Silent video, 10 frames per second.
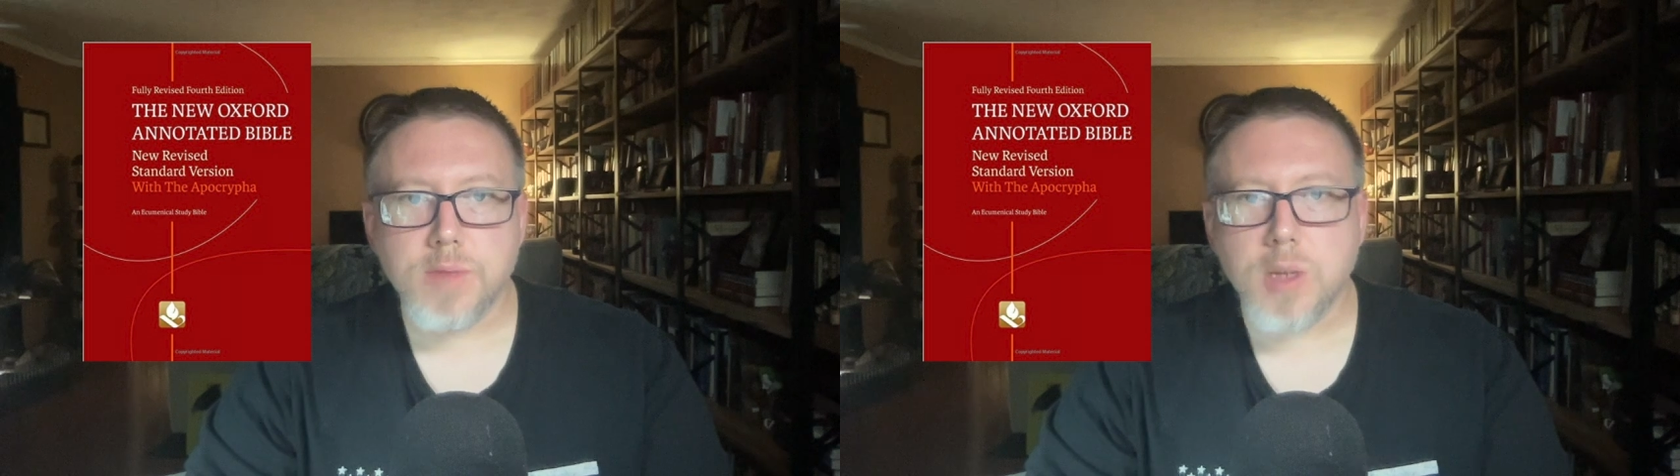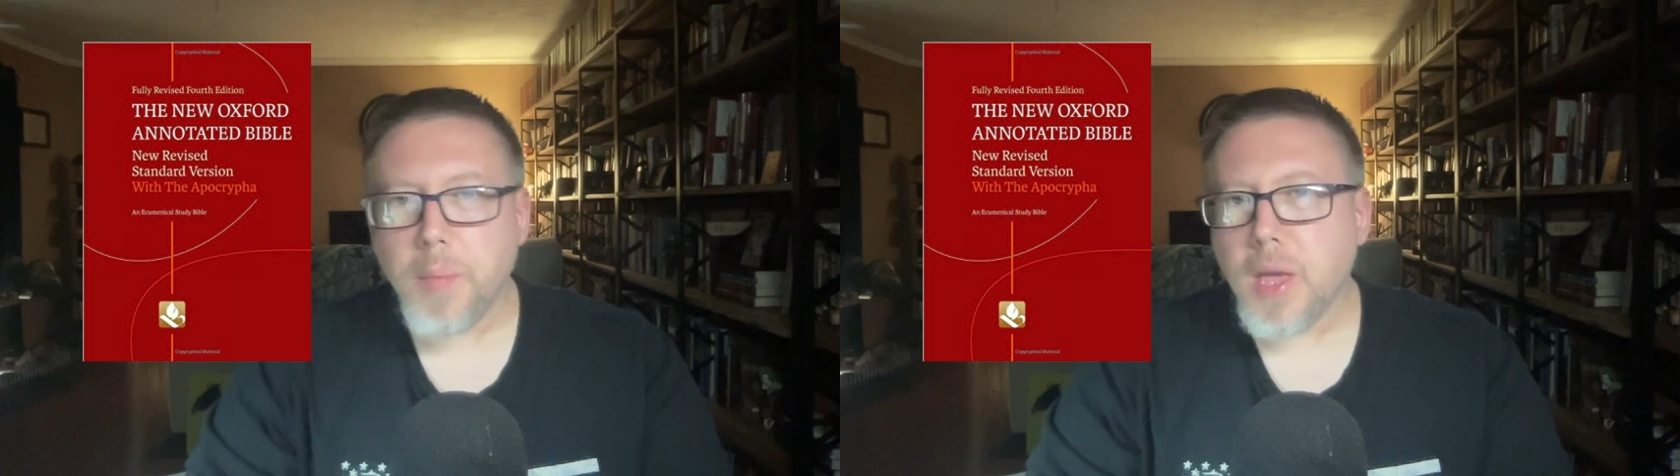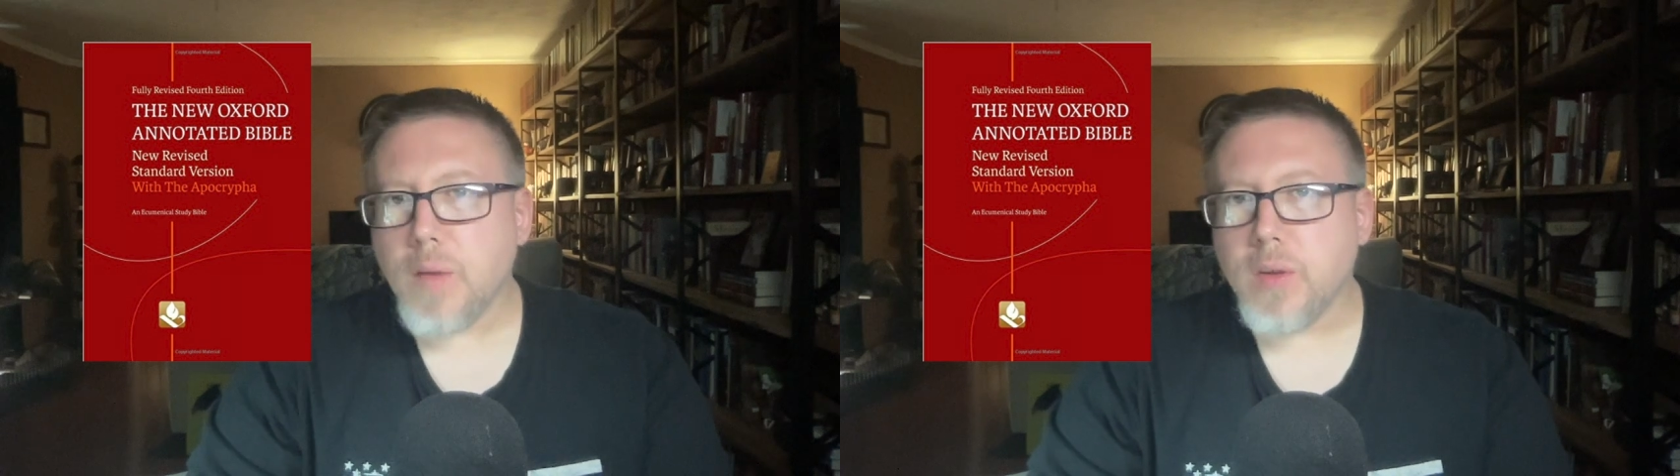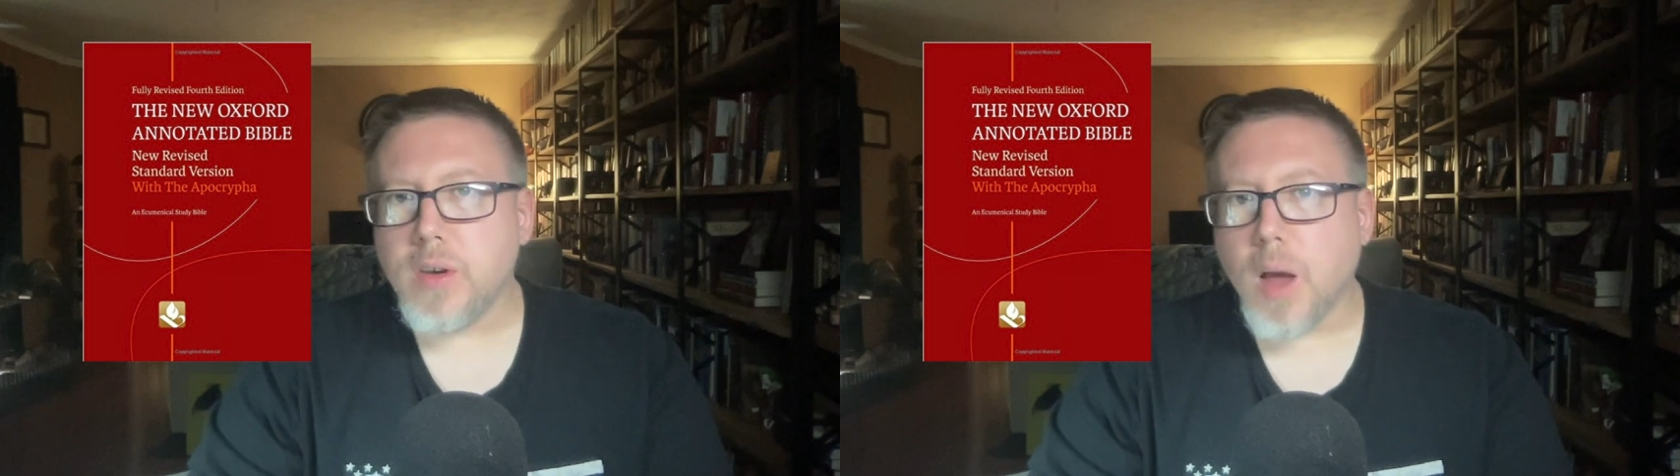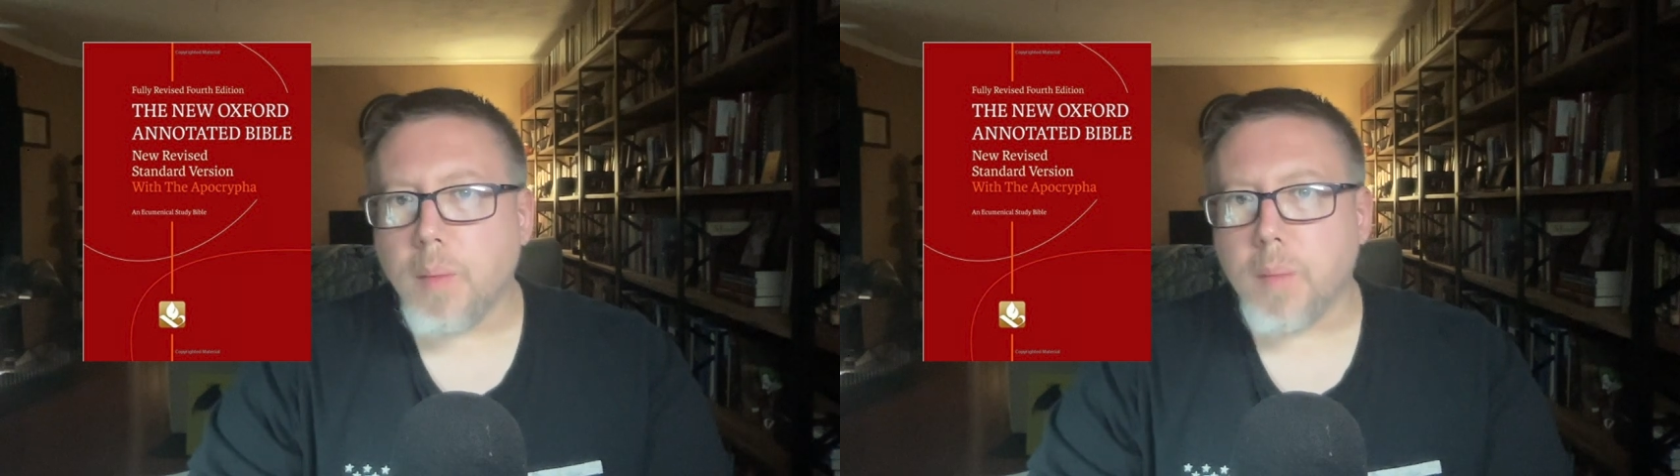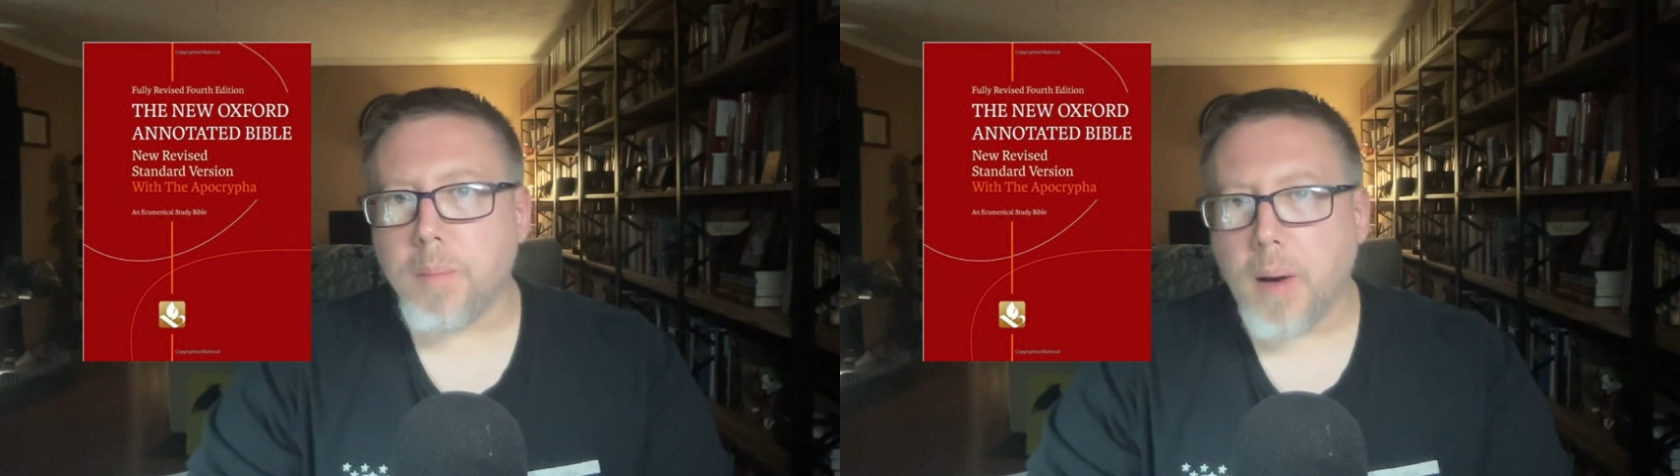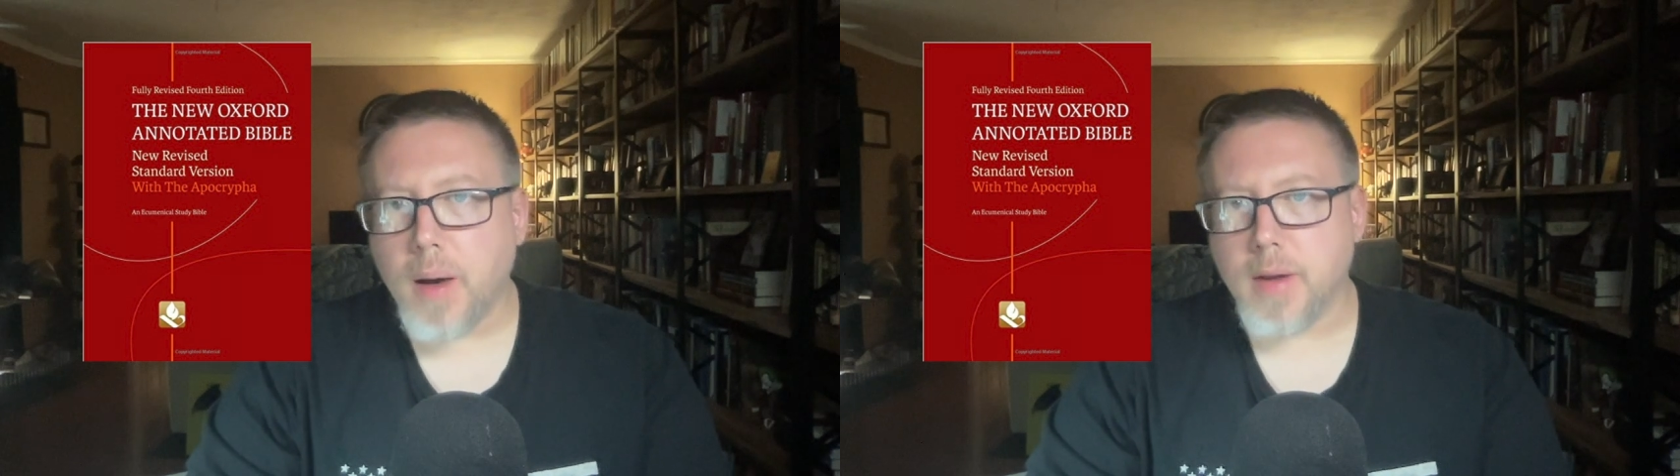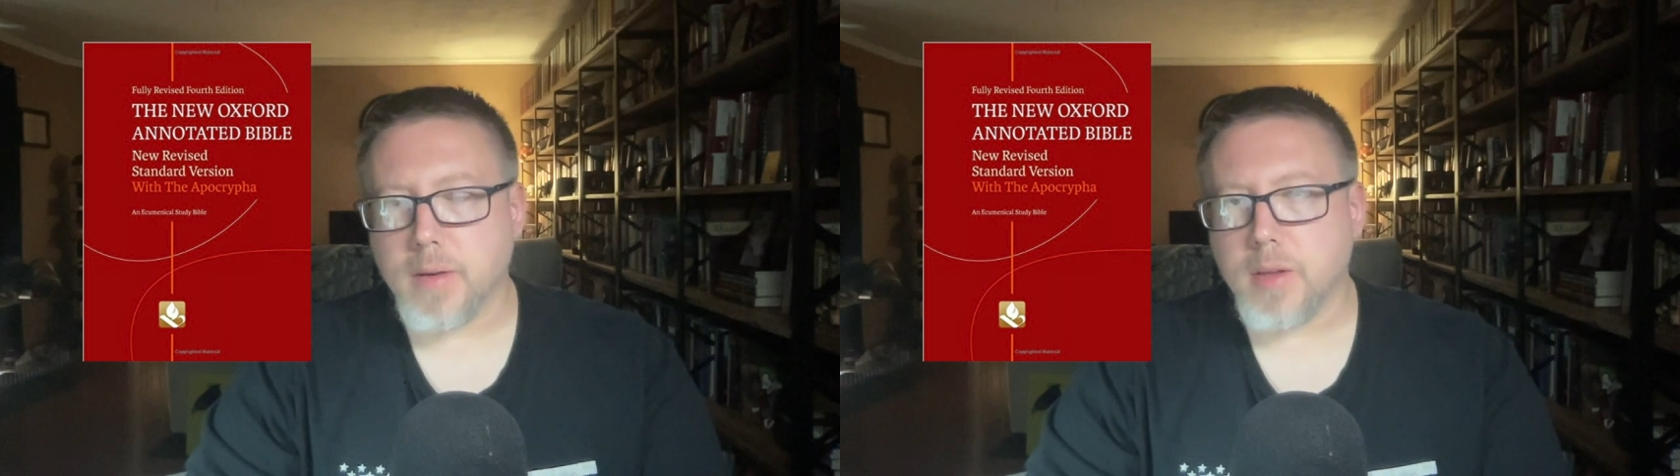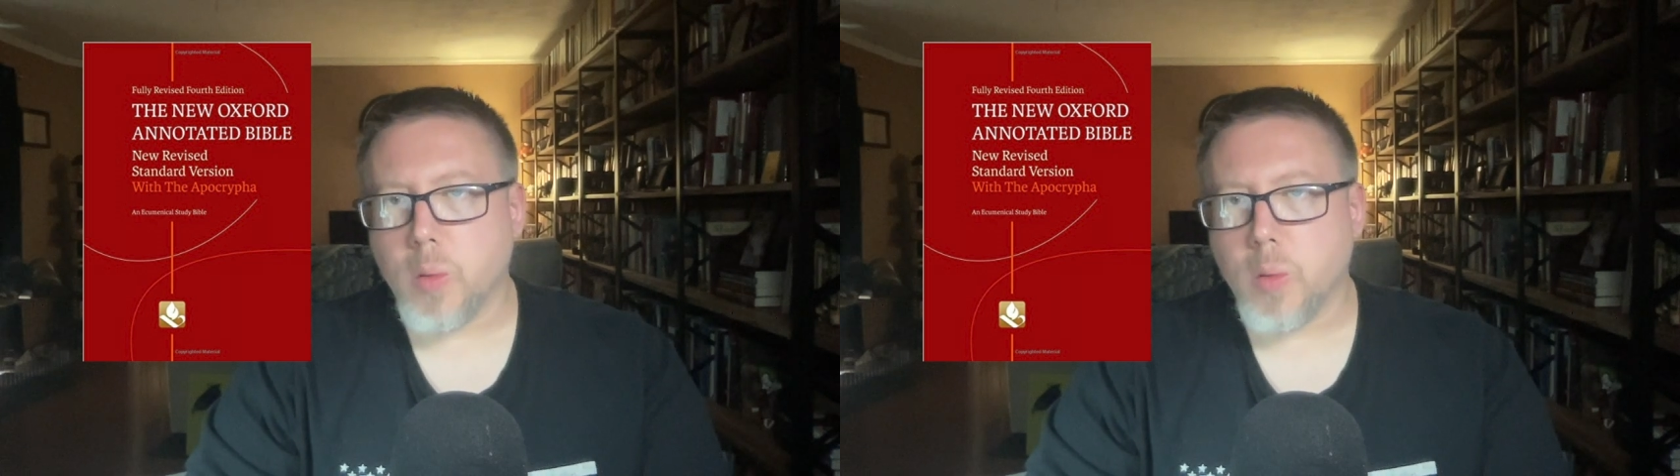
something of a double pun